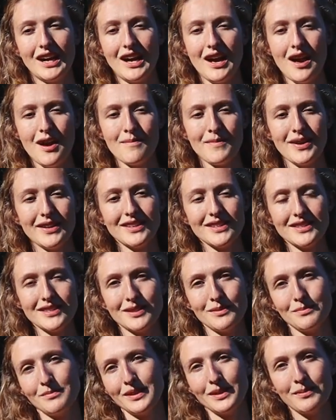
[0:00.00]
And that's
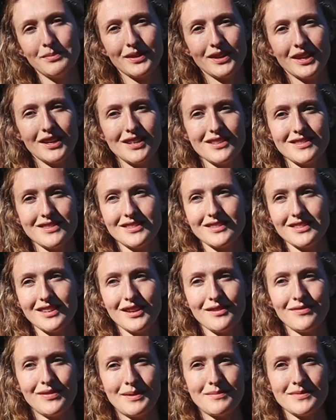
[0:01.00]
simply because
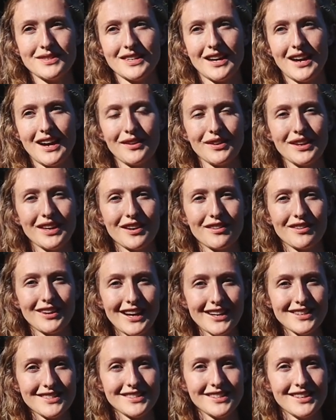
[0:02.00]
if I'm sat out here
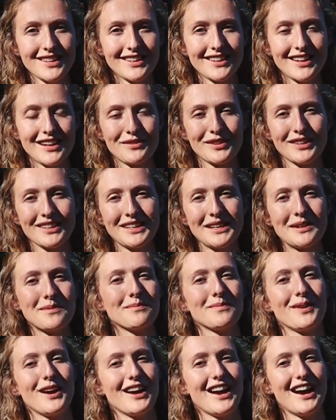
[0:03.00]
relaxing, I want to
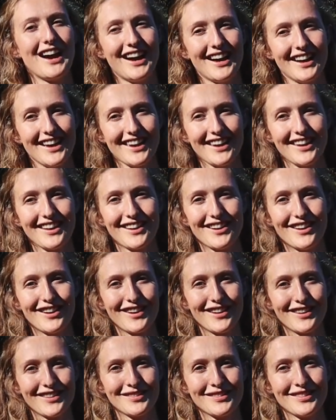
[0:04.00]
keep my eye
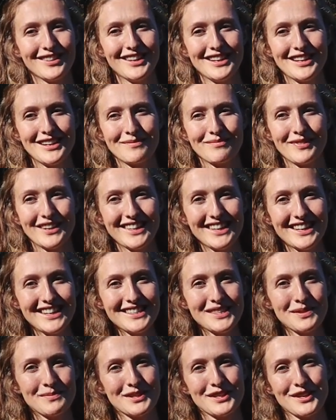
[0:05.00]
on my
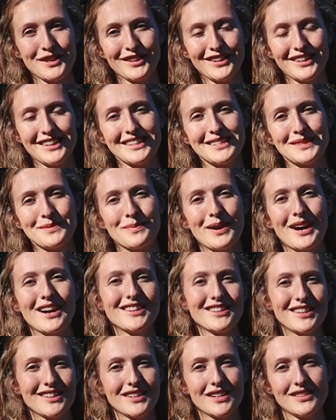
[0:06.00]
kids, my toddlers, but
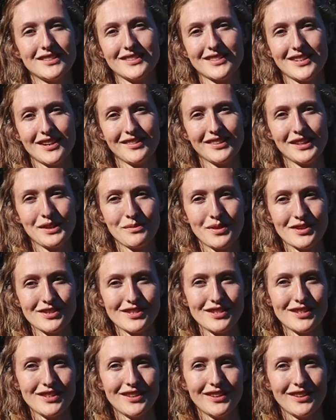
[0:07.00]
I don't necessarily
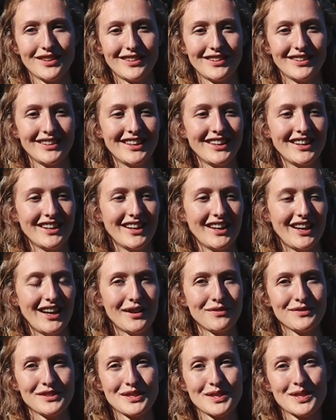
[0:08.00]
want to
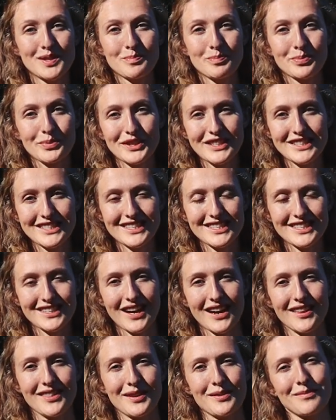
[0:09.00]
have to sprint to
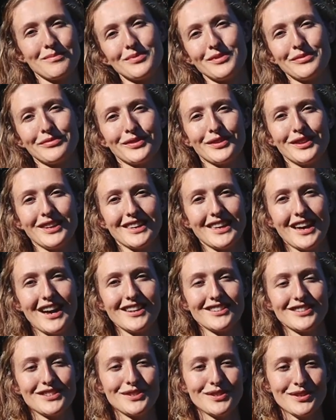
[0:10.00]
get them before they
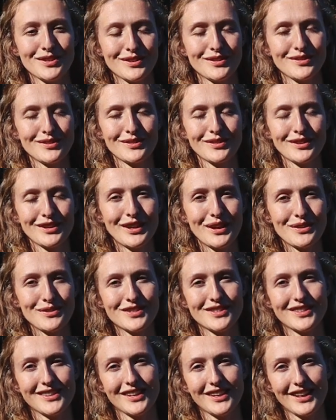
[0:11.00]
get too
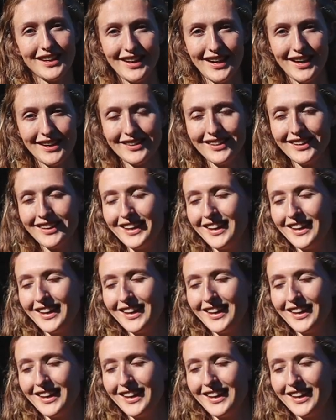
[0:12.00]
close to the canal.